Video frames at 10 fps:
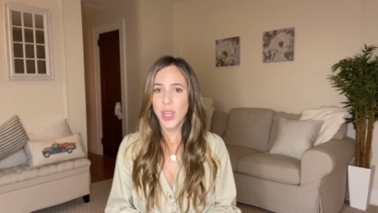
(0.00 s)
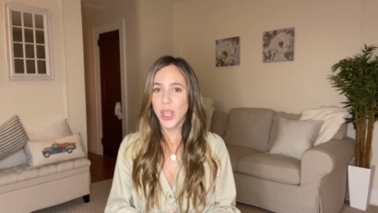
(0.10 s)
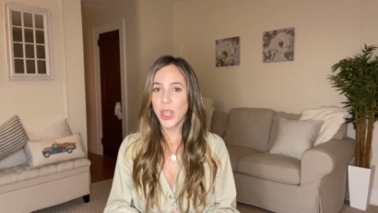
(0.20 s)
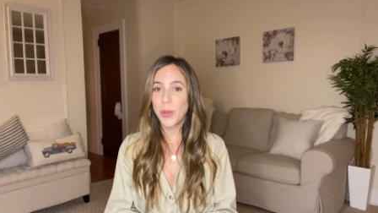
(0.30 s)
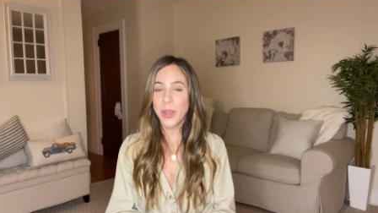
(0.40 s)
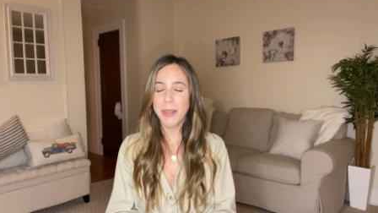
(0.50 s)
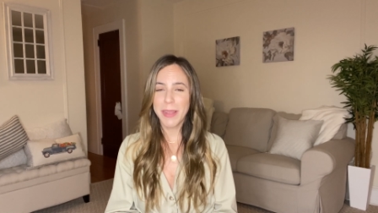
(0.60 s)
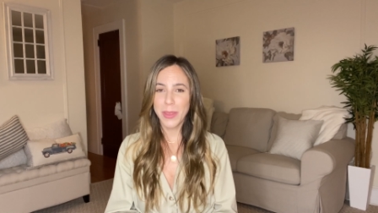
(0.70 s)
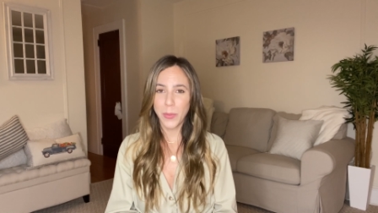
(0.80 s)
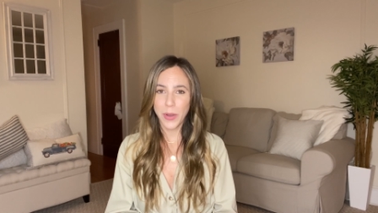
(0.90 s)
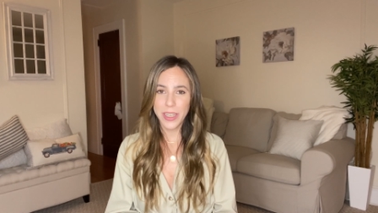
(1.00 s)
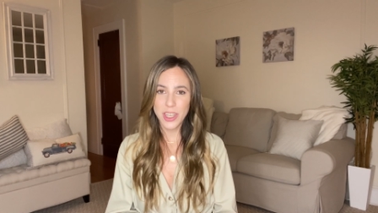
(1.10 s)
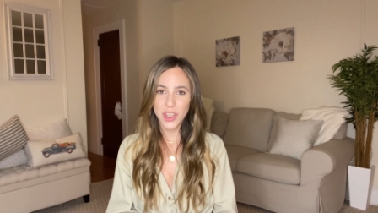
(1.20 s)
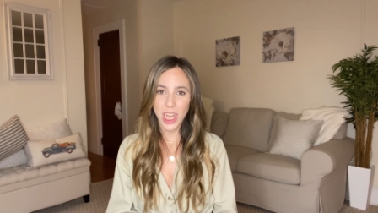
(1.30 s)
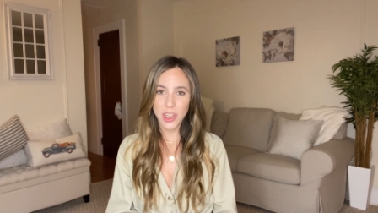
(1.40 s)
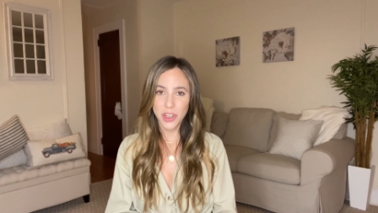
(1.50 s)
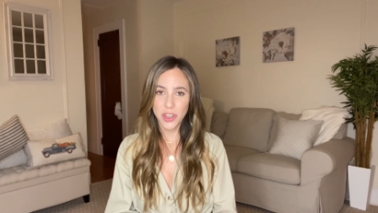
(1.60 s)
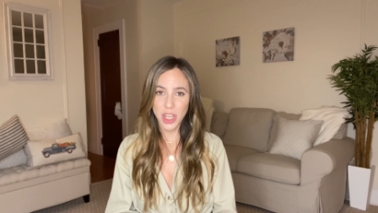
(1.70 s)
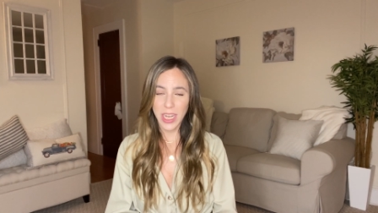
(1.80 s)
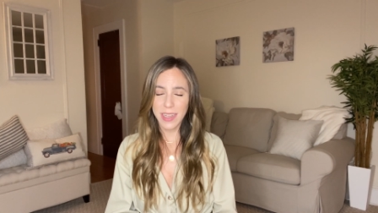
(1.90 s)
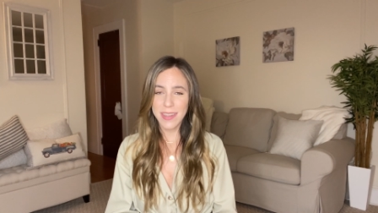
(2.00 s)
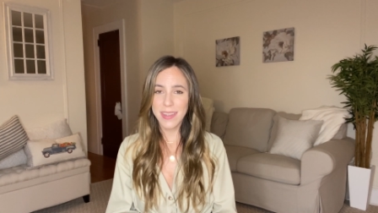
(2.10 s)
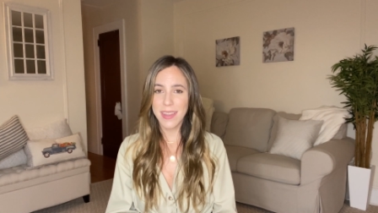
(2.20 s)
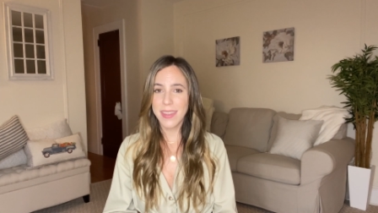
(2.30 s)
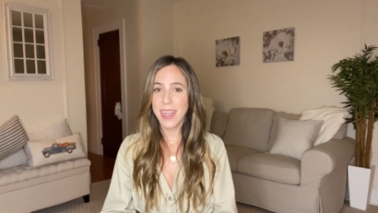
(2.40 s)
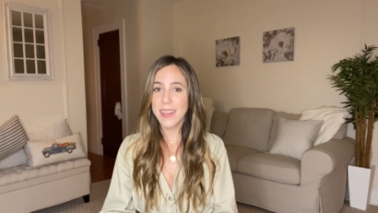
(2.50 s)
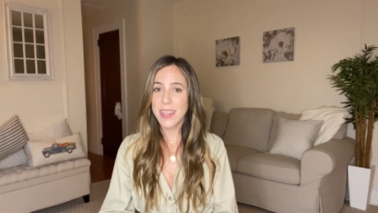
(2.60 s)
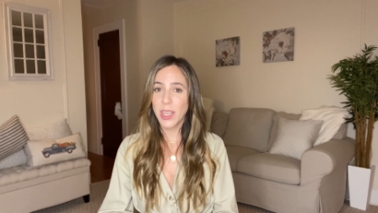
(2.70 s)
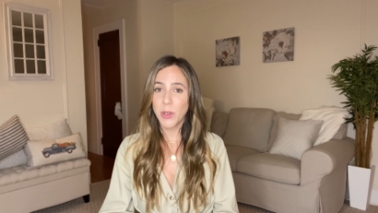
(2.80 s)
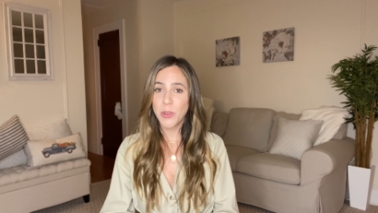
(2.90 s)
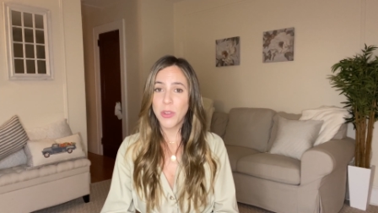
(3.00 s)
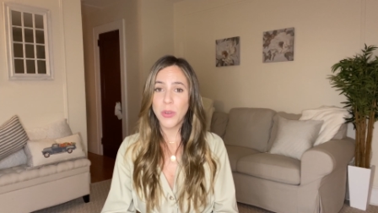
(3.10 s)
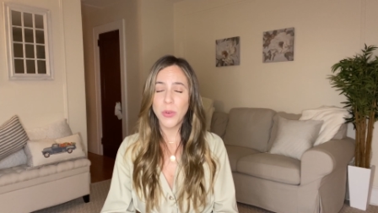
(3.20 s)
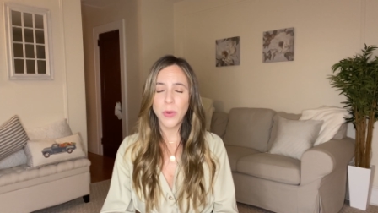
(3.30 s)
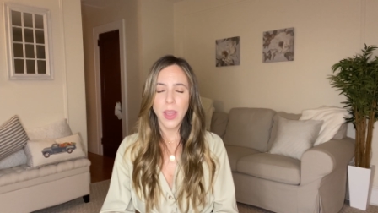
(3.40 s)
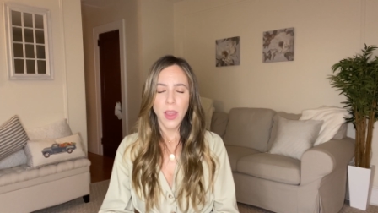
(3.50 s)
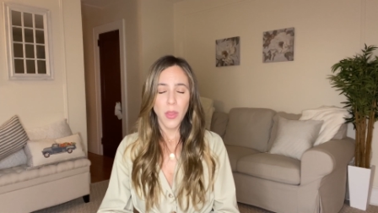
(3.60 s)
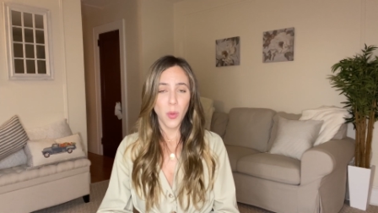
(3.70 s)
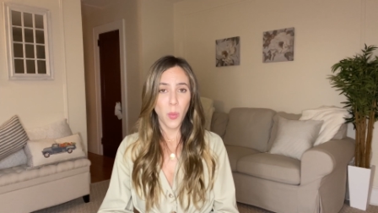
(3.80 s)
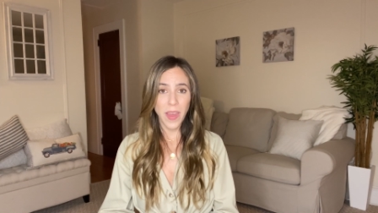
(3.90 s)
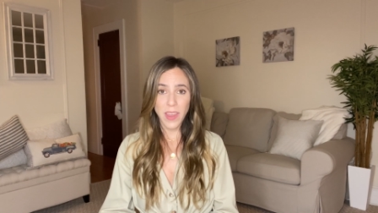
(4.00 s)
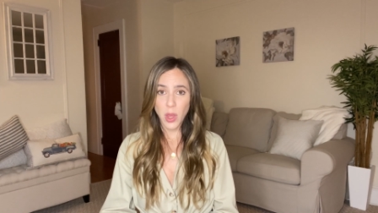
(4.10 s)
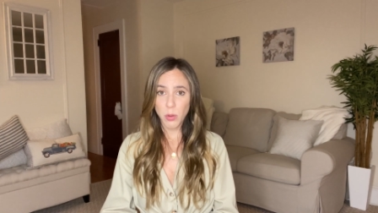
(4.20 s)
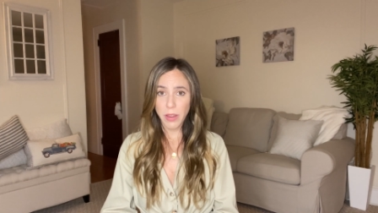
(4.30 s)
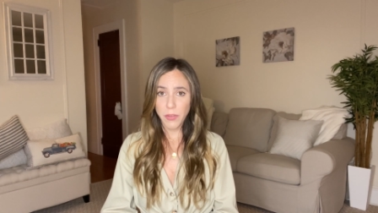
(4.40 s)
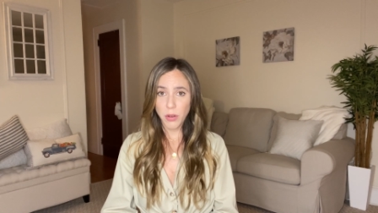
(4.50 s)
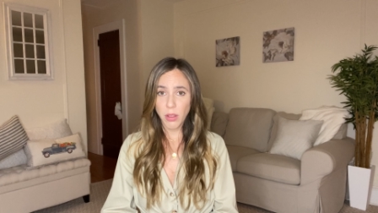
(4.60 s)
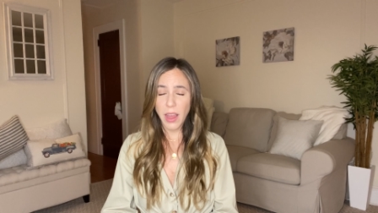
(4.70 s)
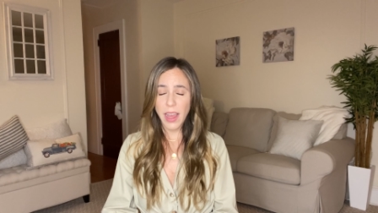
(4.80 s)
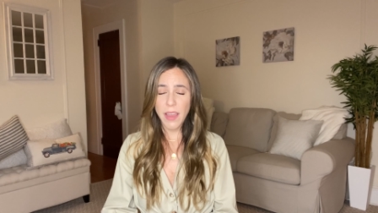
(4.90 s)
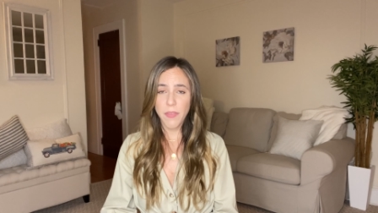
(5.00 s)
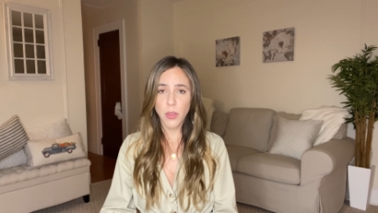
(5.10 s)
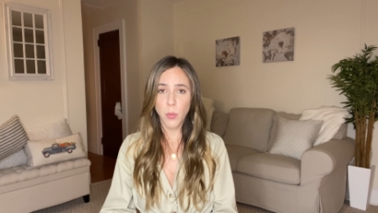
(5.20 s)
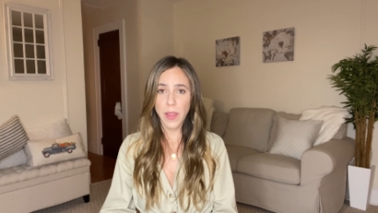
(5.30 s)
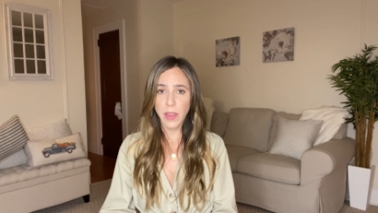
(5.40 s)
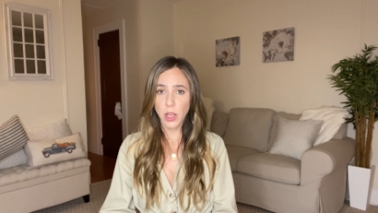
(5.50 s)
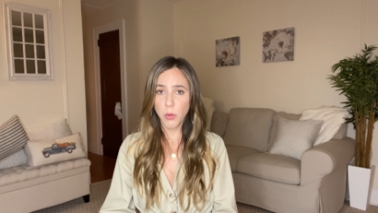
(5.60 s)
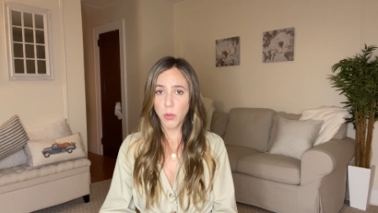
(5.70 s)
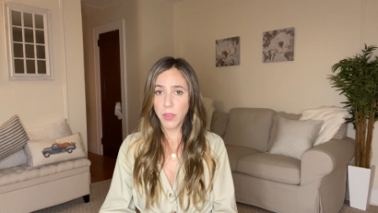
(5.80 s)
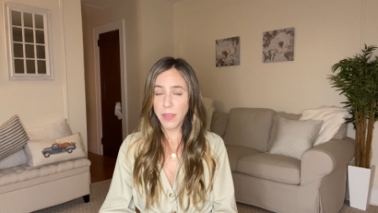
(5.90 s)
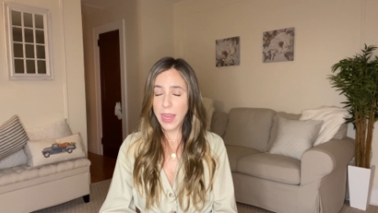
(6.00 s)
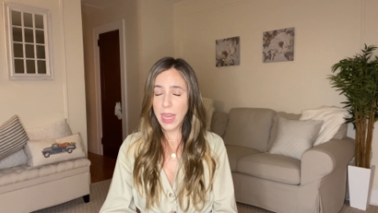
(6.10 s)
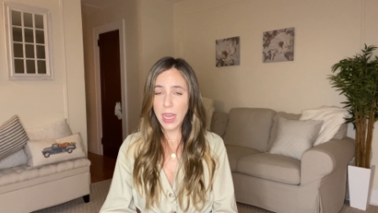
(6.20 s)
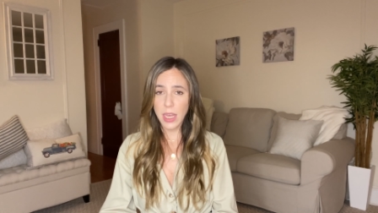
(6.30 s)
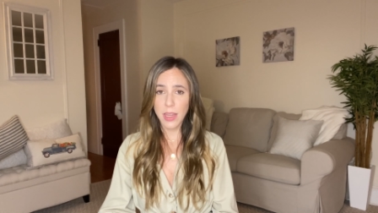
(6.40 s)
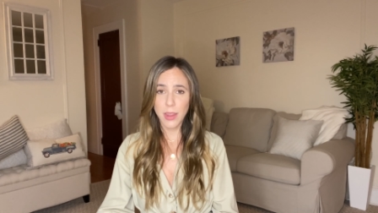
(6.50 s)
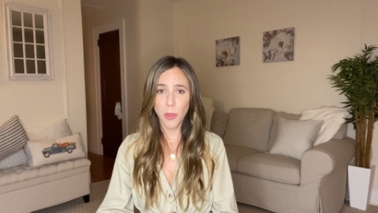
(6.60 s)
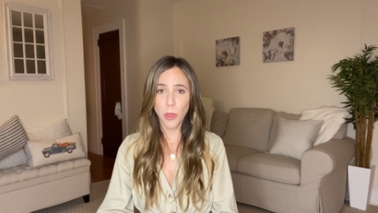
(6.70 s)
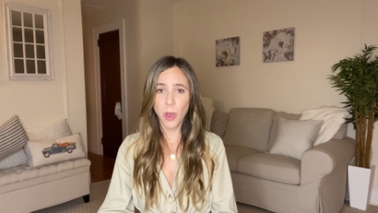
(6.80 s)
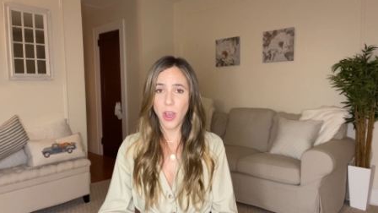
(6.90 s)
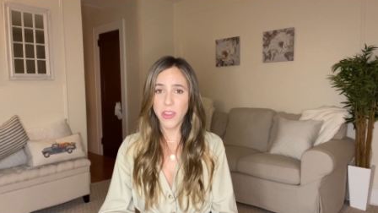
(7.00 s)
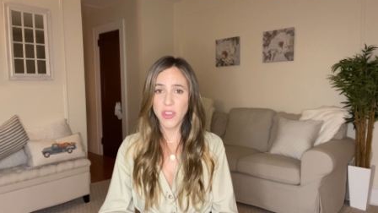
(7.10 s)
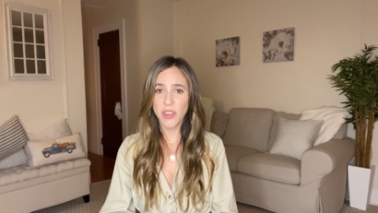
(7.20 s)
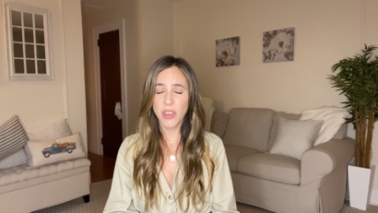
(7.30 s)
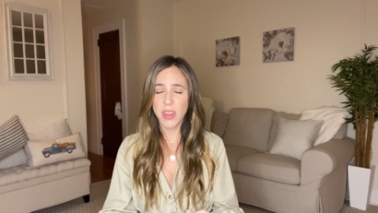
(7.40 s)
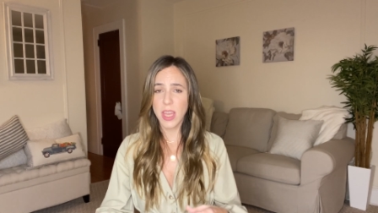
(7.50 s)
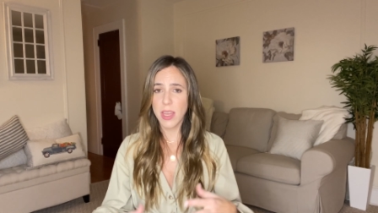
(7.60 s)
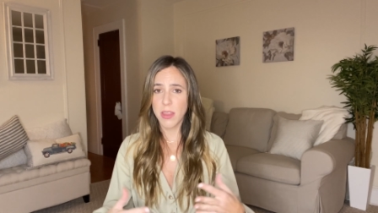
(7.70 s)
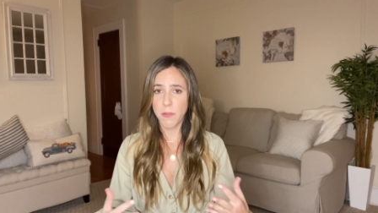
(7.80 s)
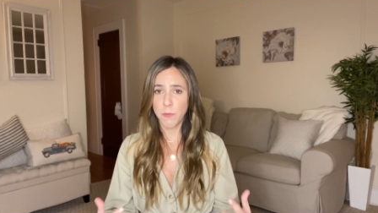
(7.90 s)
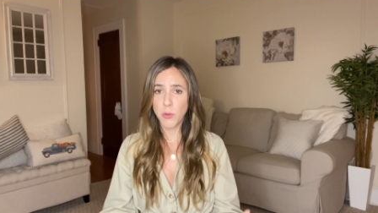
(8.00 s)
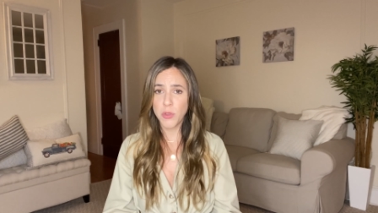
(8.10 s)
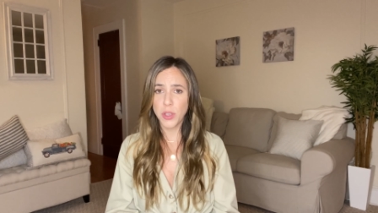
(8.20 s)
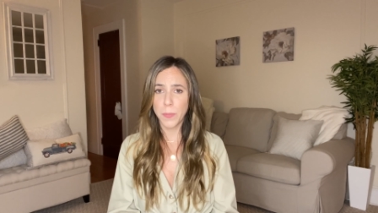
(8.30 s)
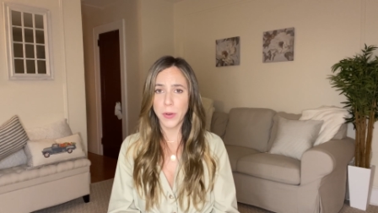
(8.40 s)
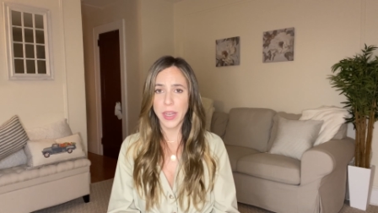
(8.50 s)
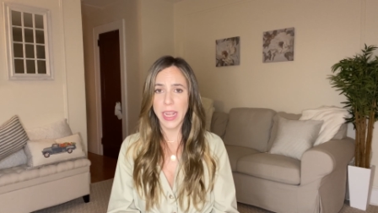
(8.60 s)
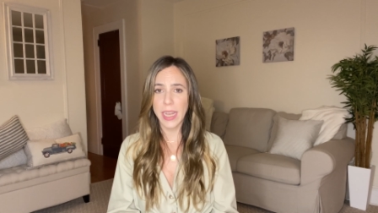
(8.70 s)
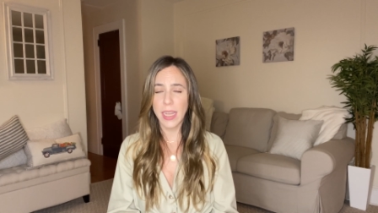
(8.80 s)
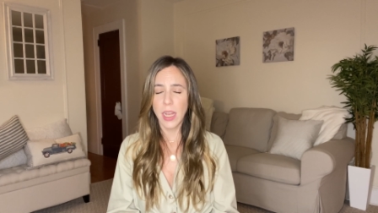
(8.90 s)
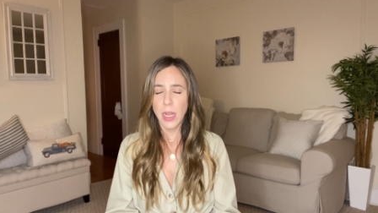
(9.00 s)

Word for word: You can be the one to change your genes, the things that you do, the way that you live your life, the way that you think, the thoughts, the, the foods you put in,